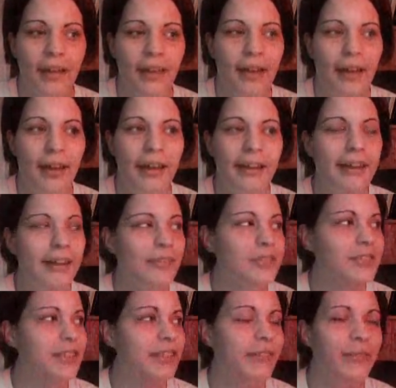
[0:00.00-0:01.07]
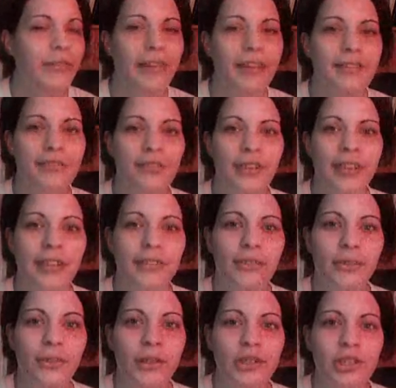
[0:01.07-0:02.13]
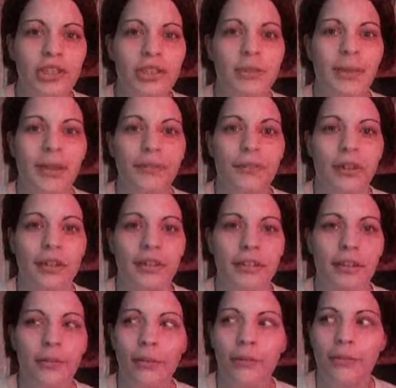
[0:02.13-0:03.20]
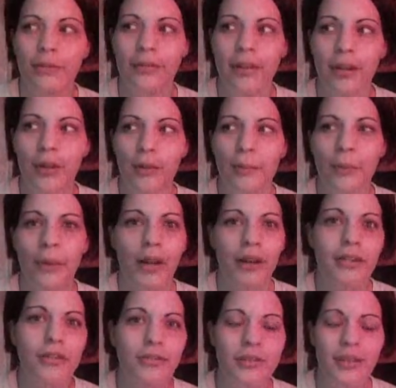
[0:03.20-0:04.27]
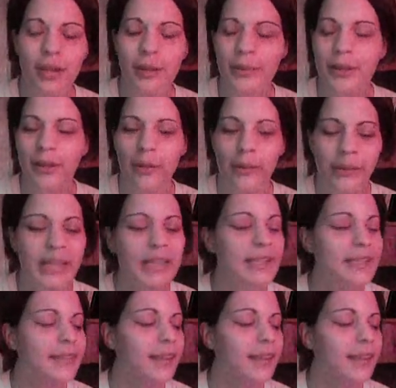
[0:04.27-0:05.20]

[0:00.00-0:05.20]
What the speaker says: And I was like, well, that's freaking cool because she's my friend too on YouTube. Why didn't you tell me and all this?